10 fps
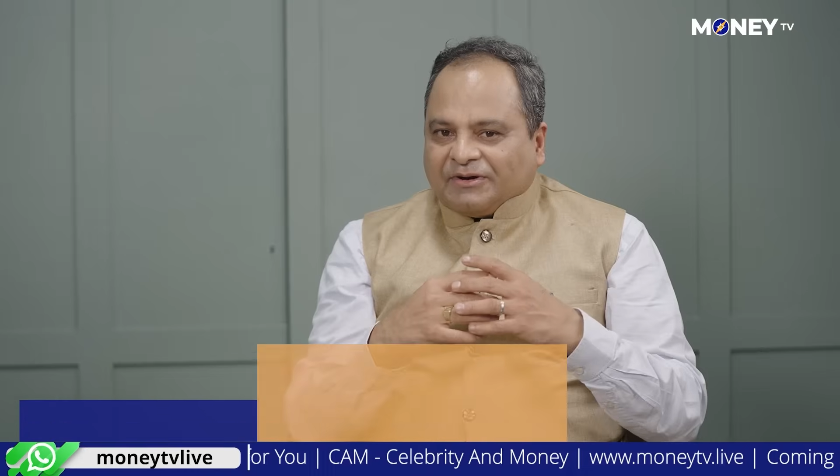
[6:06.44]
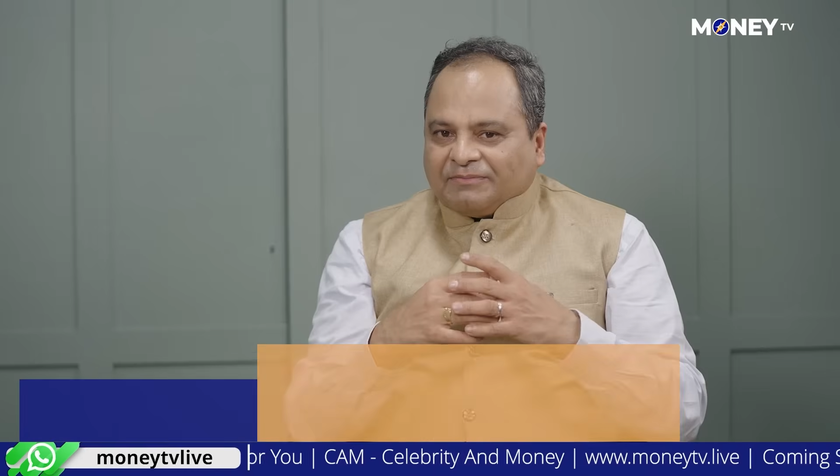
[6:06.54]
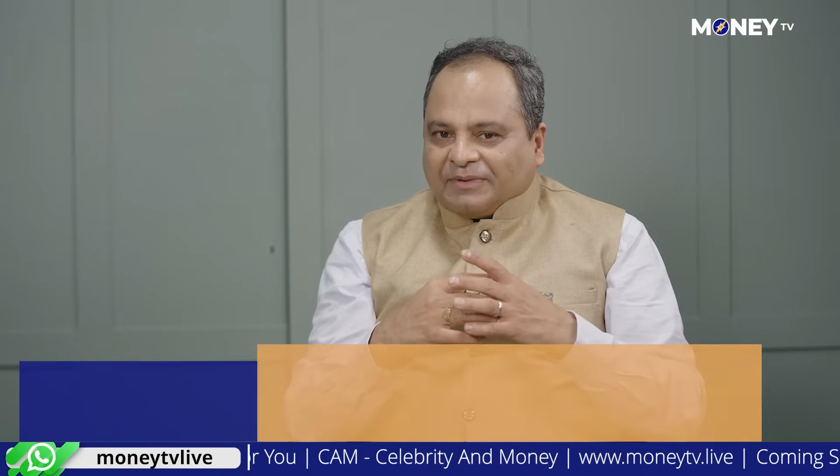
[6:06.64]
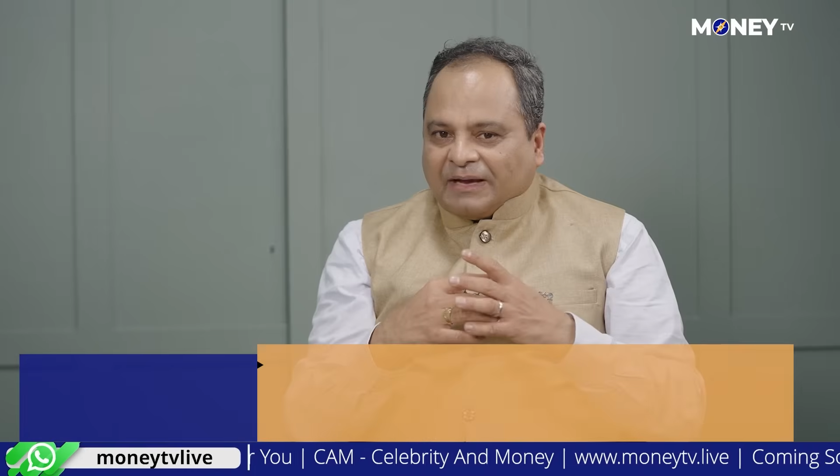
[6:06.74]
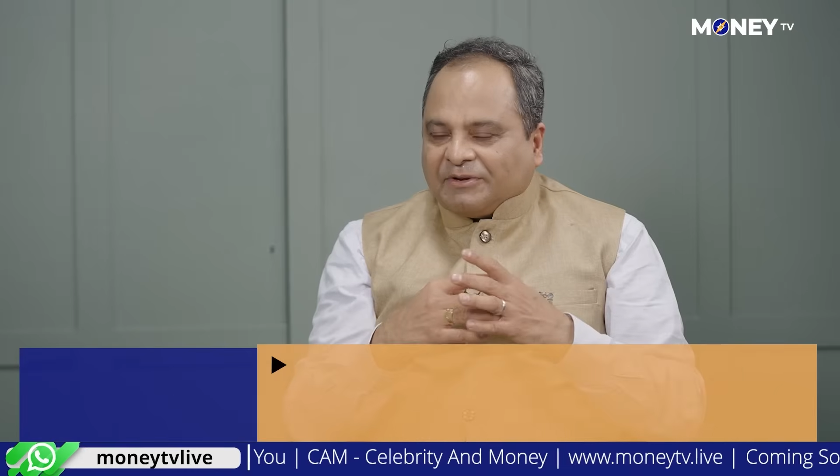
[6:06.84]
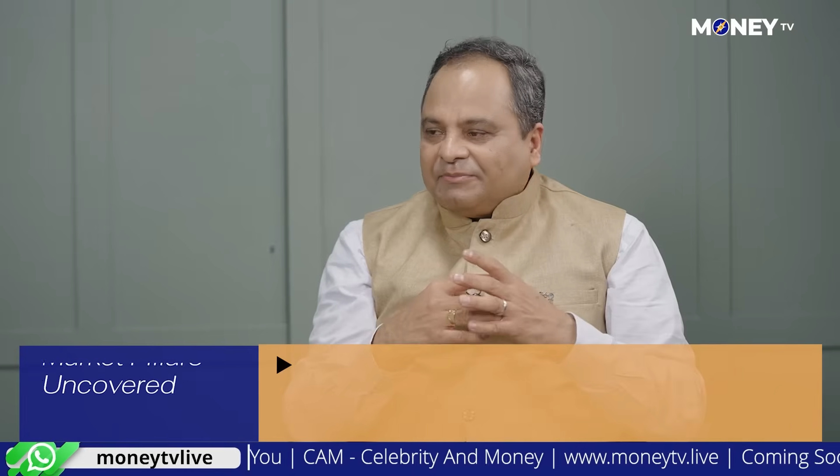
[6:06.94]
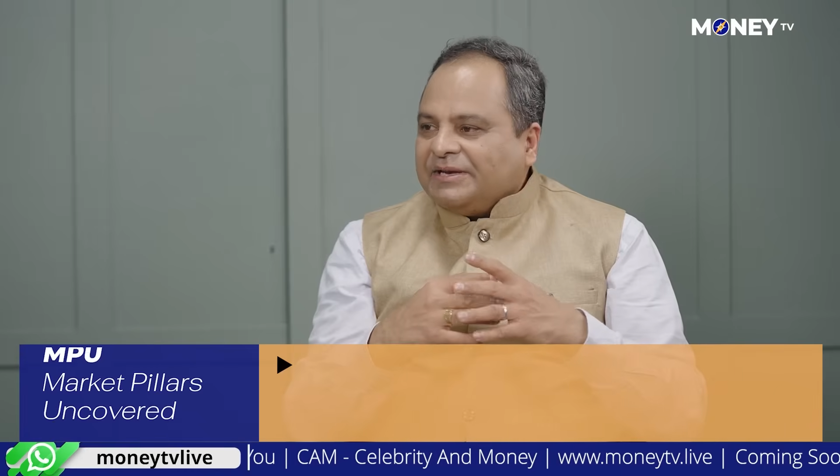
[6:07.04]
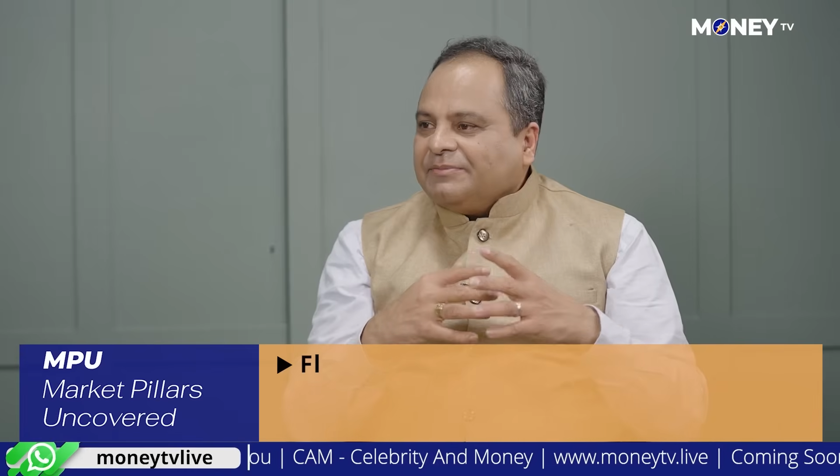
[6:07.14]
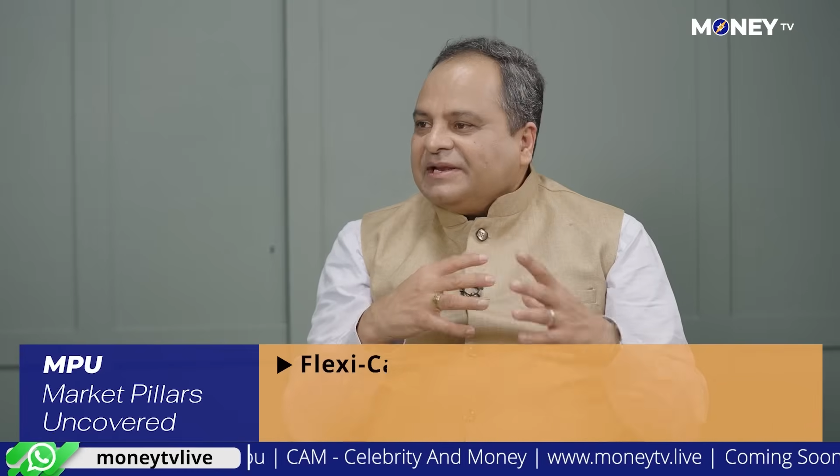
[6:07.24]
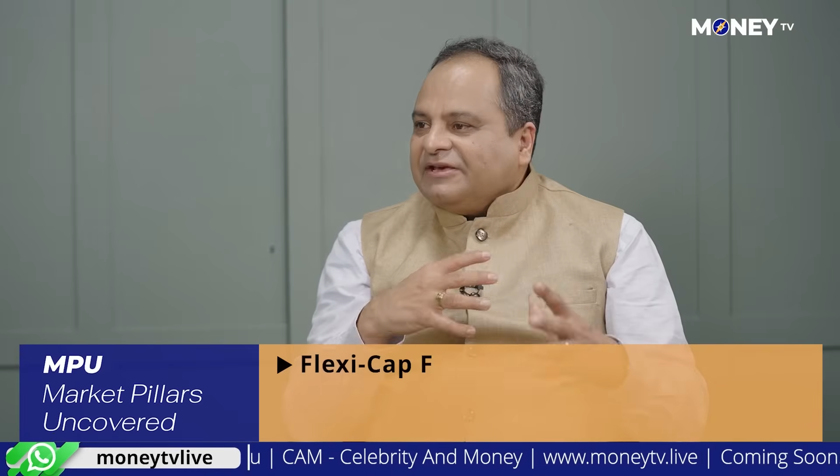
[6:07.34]
a
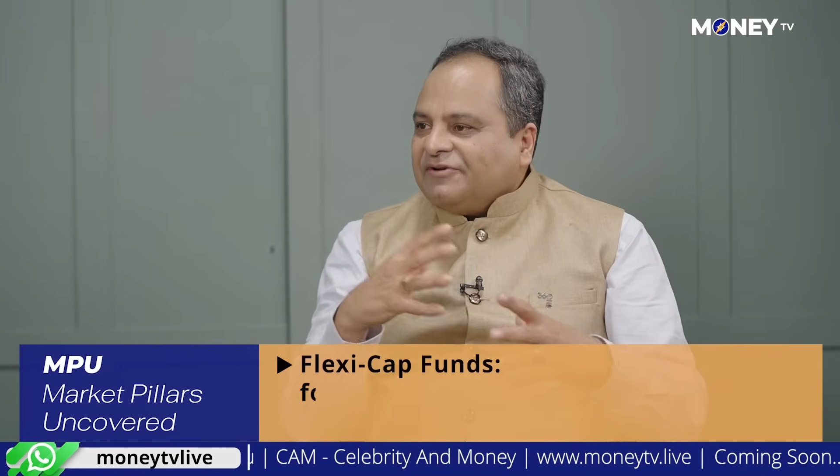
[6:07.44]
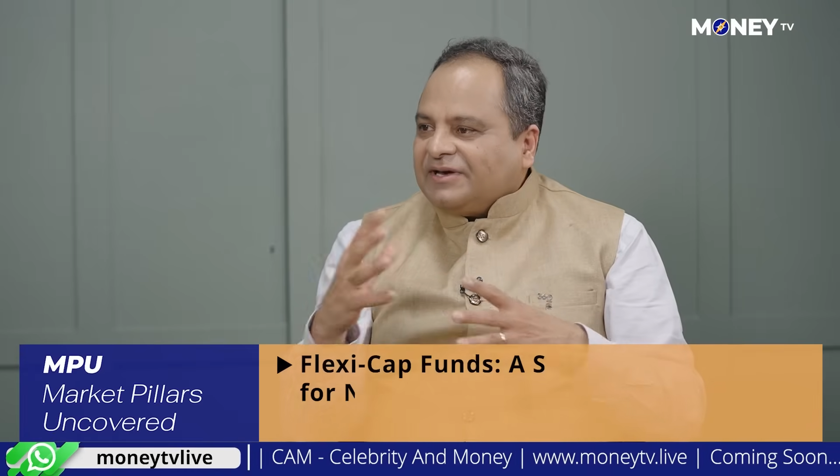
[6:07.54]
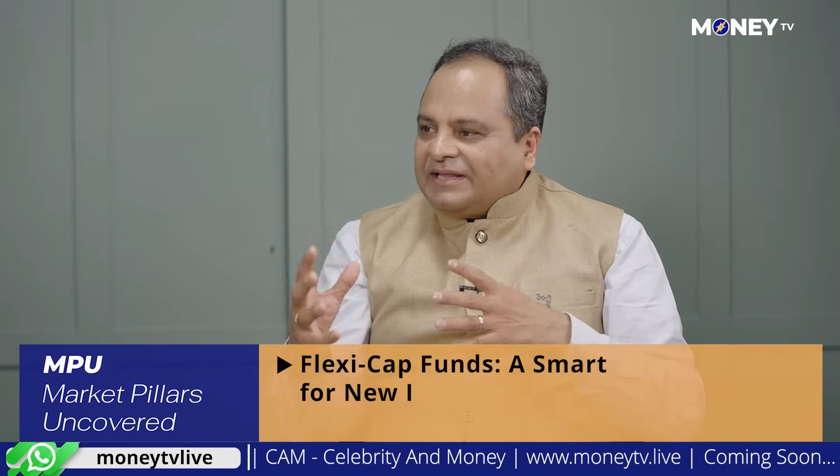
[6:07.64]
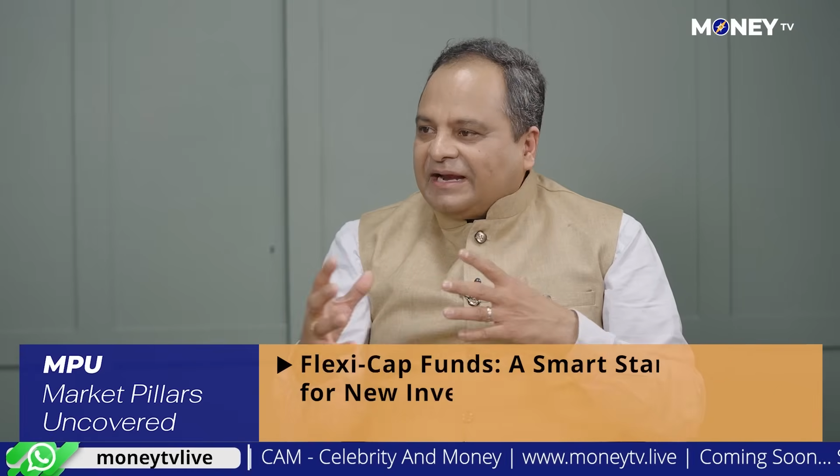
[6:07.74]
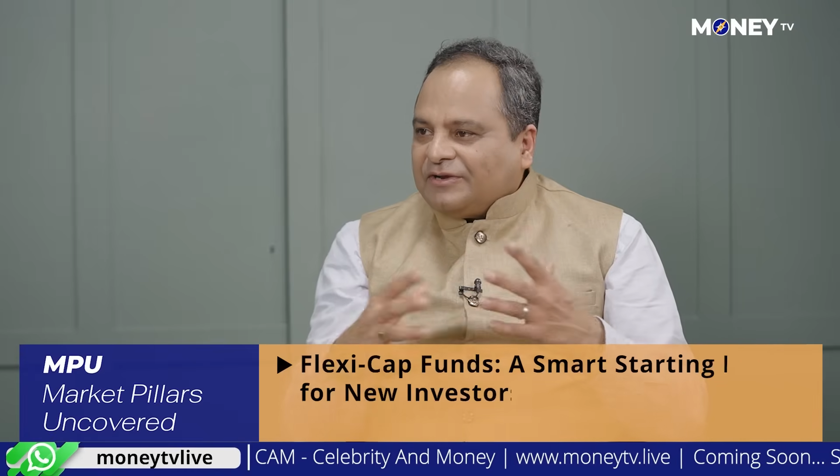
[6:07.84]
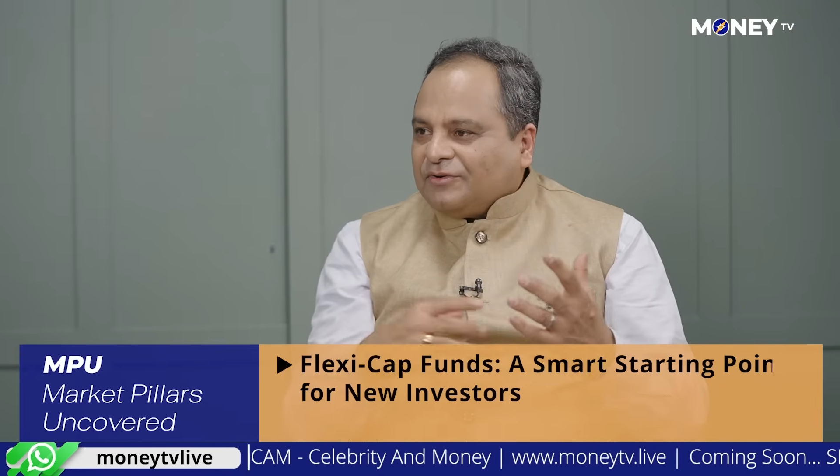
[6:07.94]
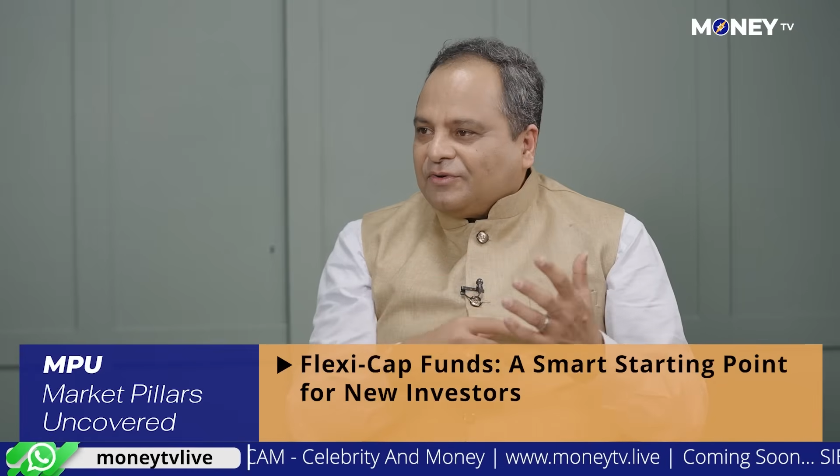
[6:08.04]
big believer that